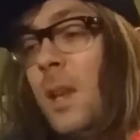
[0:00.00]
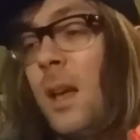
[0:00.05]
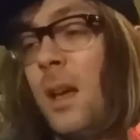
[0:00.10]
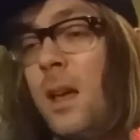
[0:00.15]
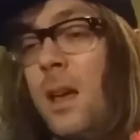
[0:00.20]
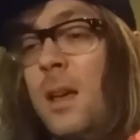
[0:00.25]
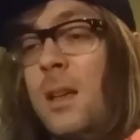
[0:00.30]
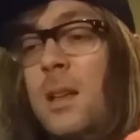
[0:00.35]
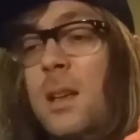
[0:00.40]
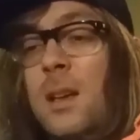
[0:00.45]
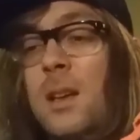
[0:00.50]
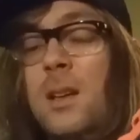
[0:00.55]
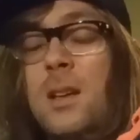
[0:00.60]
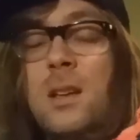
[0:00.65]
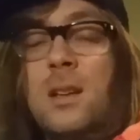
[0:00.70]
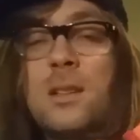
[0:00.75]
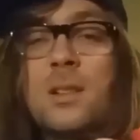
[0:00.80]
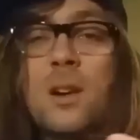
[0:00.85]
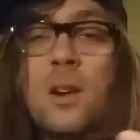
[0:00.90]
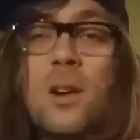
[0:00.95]

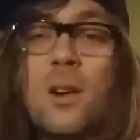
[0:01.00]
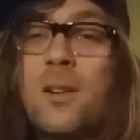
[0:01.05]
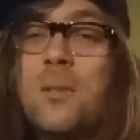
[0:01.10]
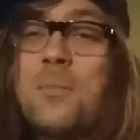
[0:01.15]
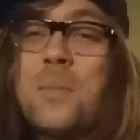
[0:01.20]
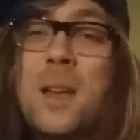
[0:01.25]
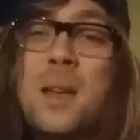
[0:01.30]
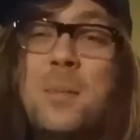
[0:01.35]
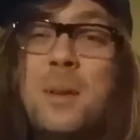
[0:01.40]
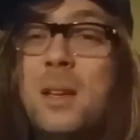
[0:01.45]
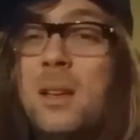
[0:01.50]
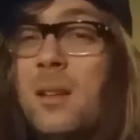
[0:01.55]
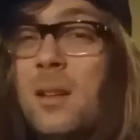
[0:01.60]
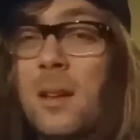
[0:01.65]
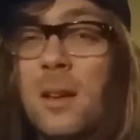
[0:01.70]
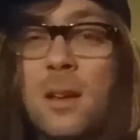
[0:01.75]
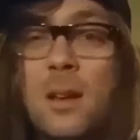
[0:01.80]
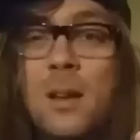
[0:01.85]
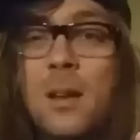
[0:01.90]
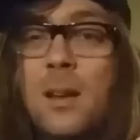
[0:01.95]
It's a hard maybe
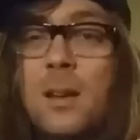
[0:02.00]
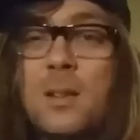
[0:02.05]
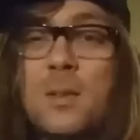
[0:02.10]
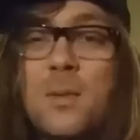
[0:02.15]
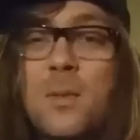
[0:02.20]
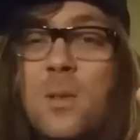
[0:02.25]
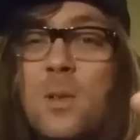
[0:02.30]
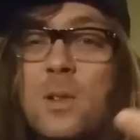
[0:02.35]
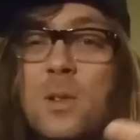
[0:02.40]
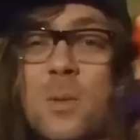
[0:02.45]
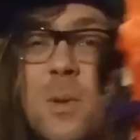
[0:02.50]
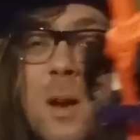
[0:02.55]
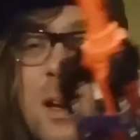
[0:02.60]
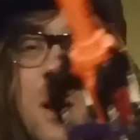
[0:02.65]
as far as a